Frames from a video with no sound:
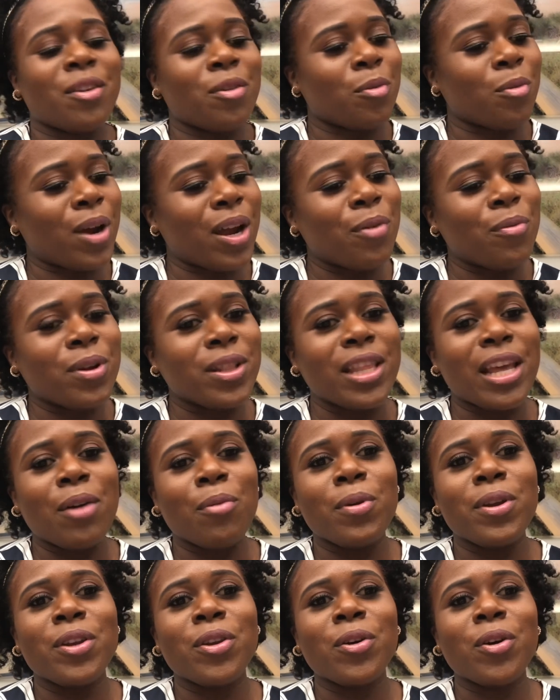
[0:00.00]
Right when
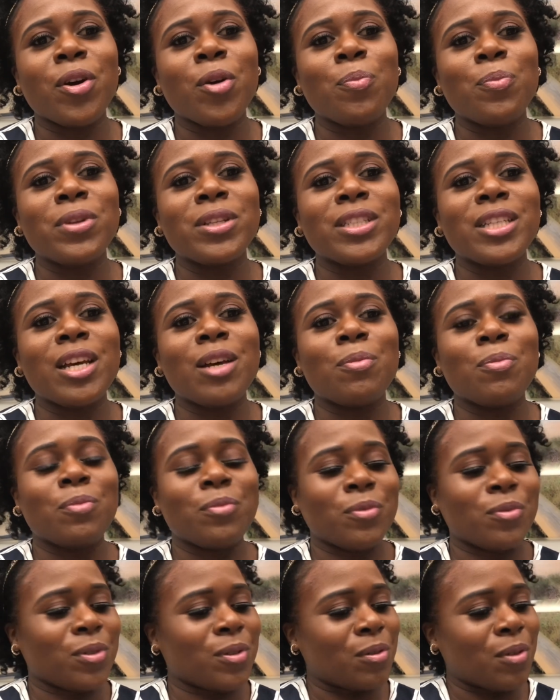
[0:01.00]
that window opens up,
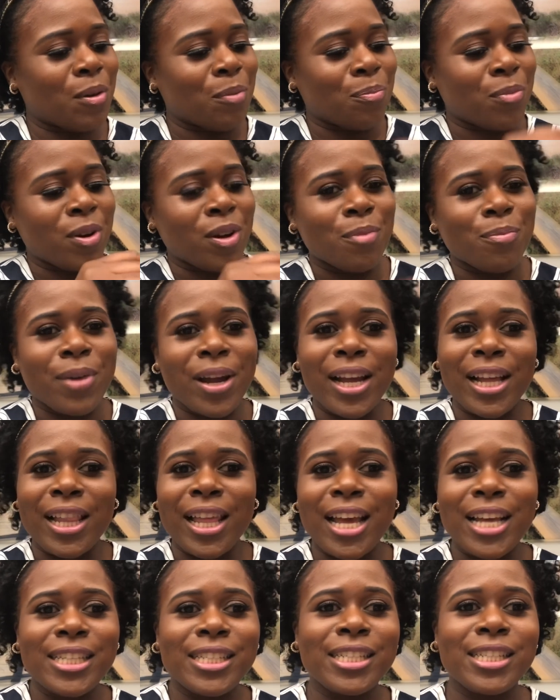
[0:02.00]
put my
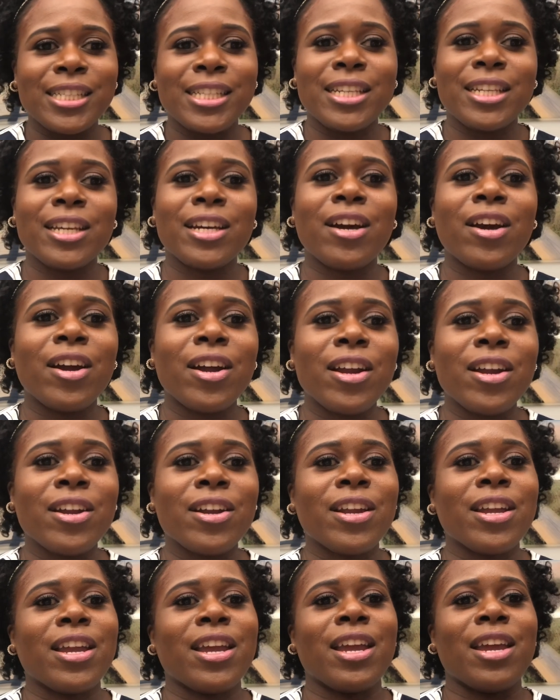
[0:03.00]
classes in the cart,
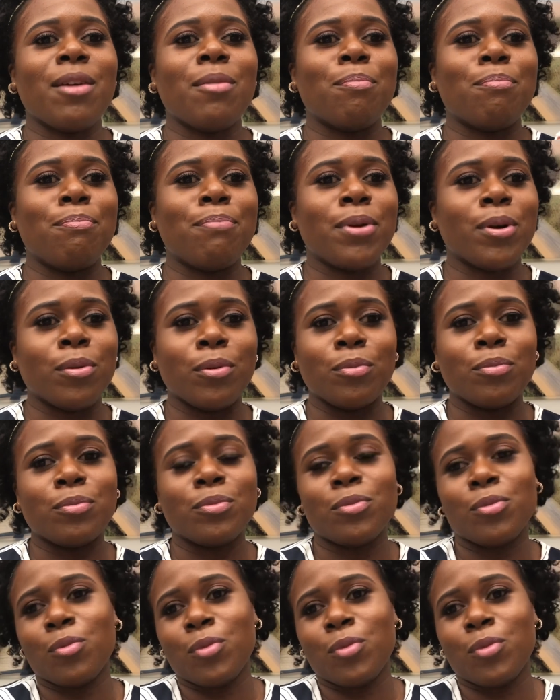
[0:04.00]
and boom.